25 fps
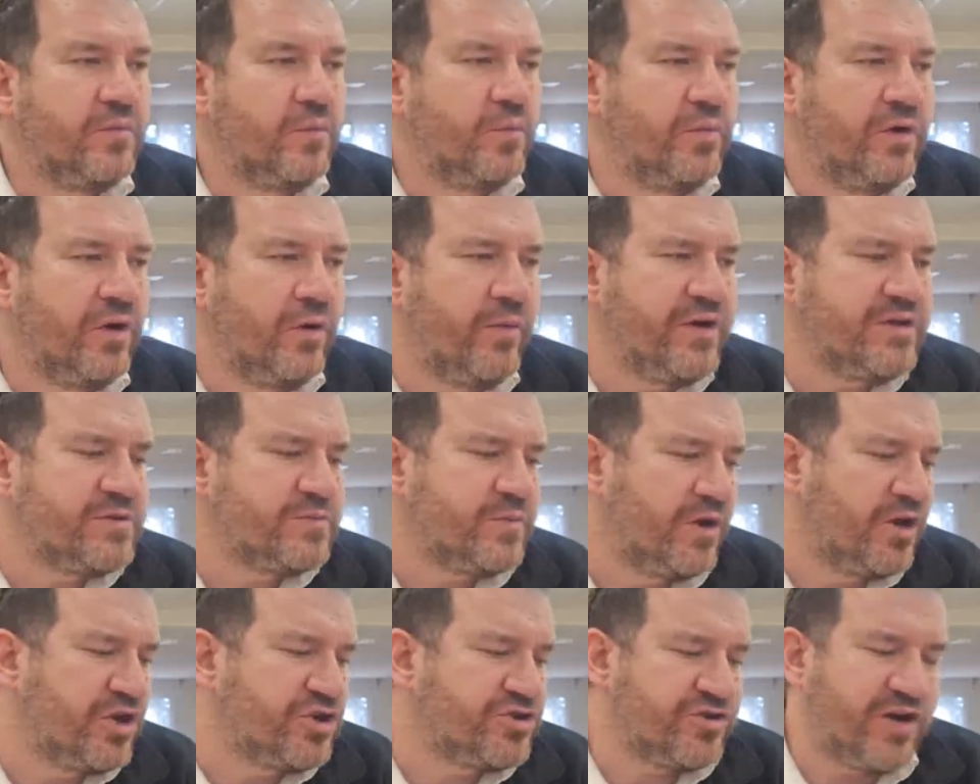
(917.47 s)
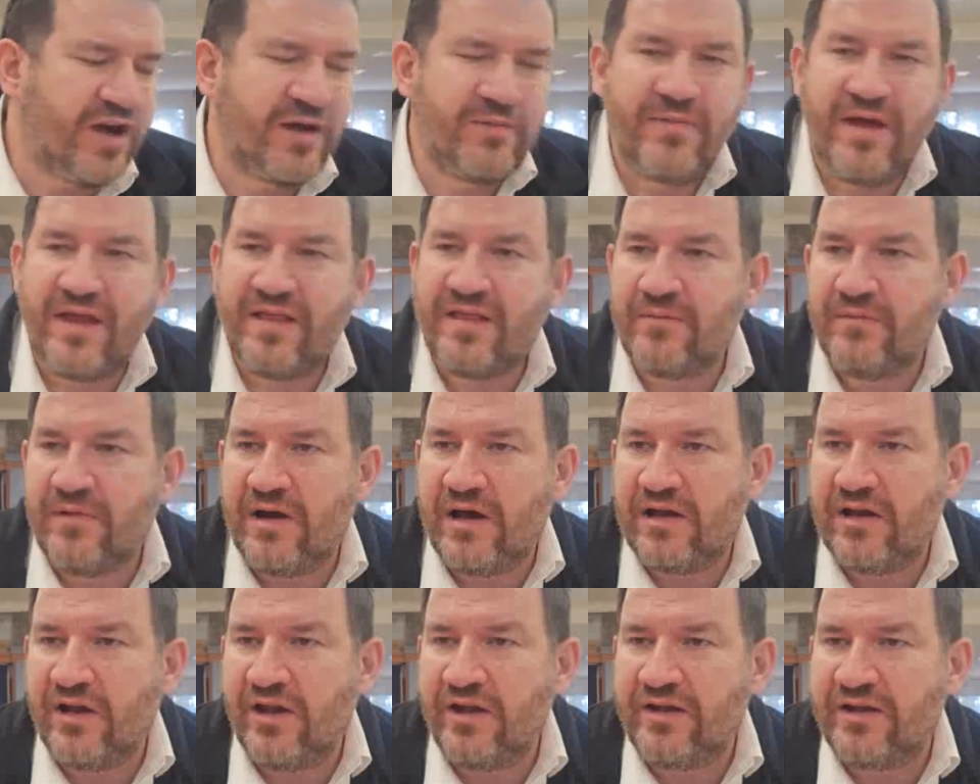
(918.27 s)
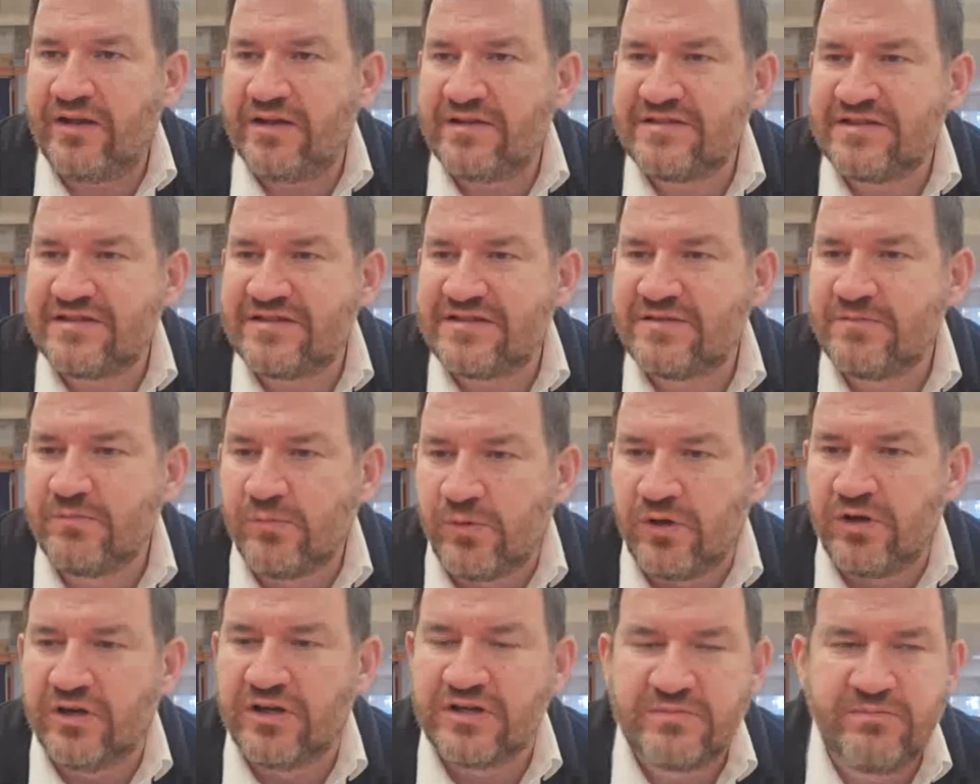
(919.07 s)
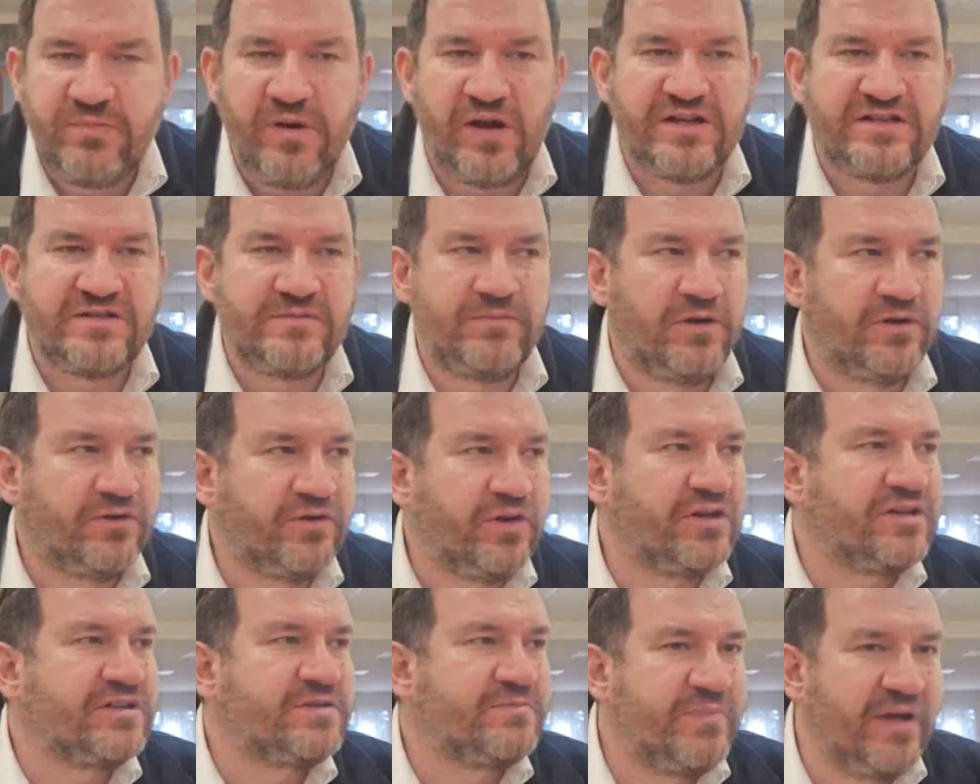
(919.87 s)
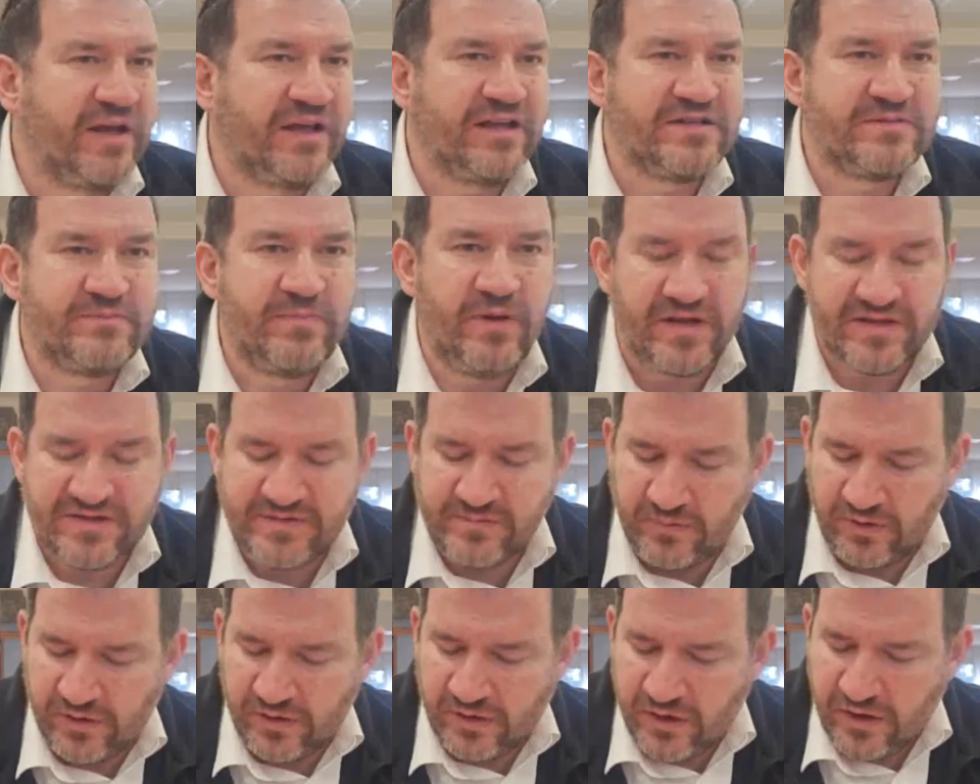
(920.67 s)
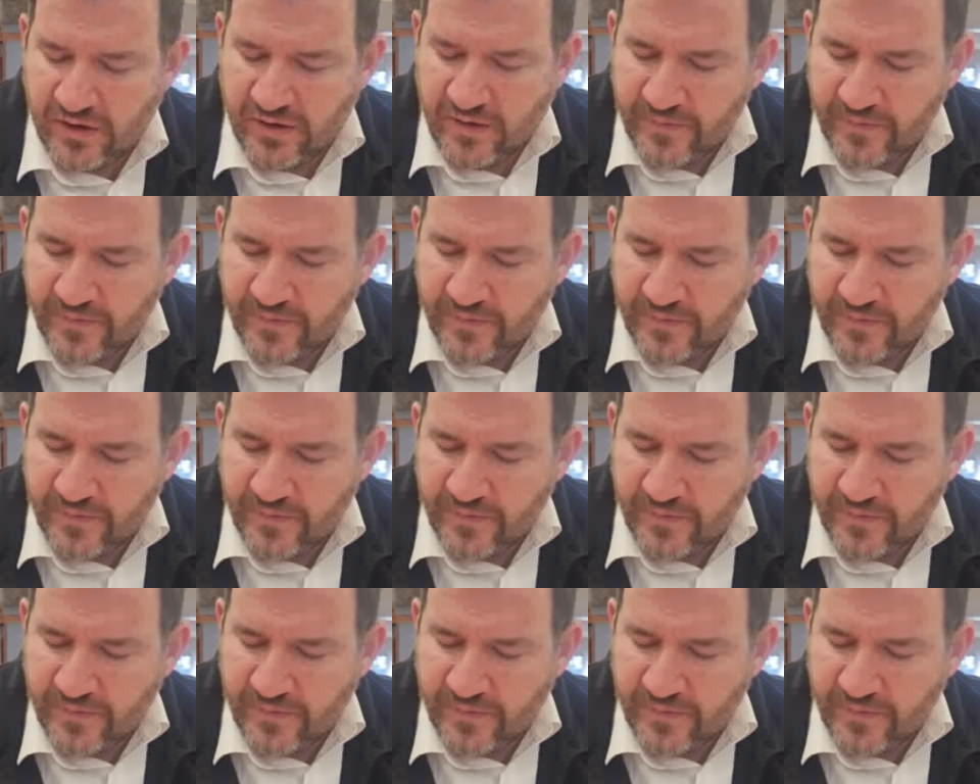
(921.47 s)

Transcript: We always want to try and make the machlaikas as small as possible, not as big as possible.